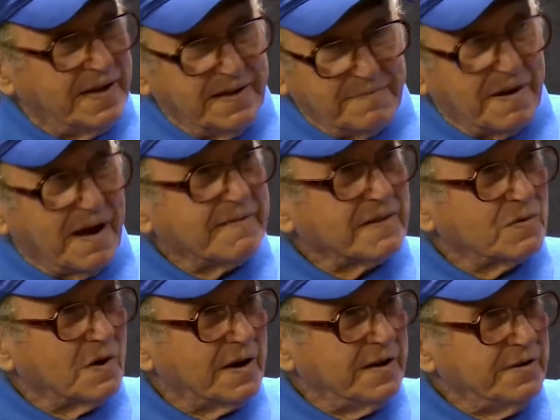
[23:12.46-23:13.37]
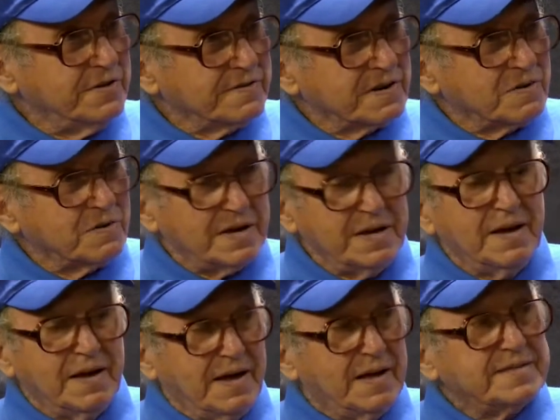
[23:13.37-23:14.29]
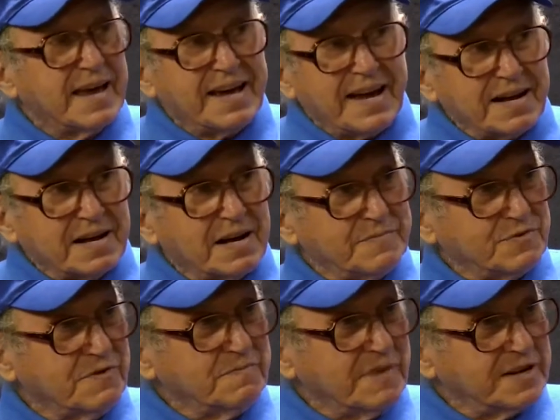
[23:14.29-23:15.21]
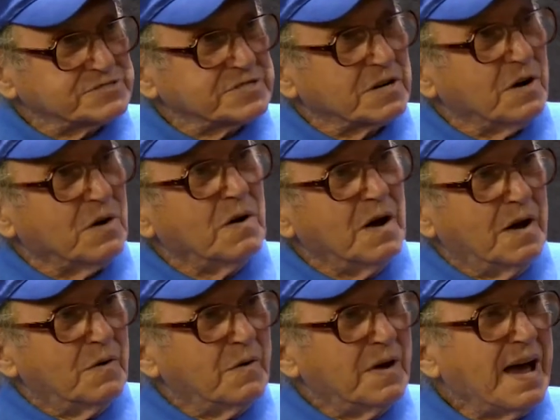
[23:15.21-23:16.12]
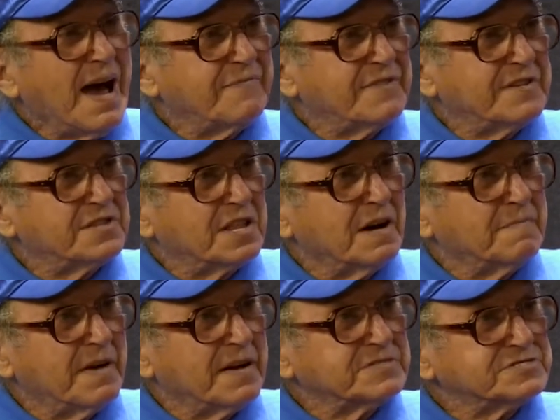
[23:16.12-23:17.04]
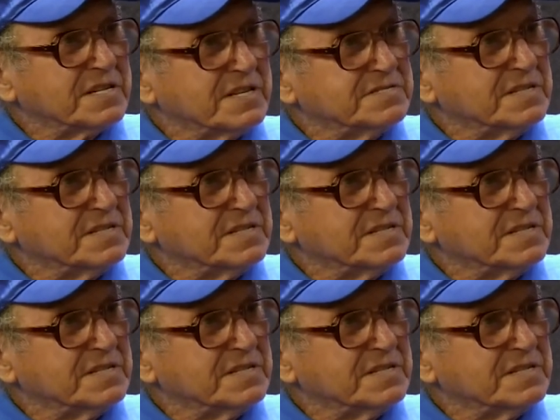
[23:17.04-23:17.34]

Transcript: Paraguay, Uruguay, they got to come through Mexico. We have to tell Mexicans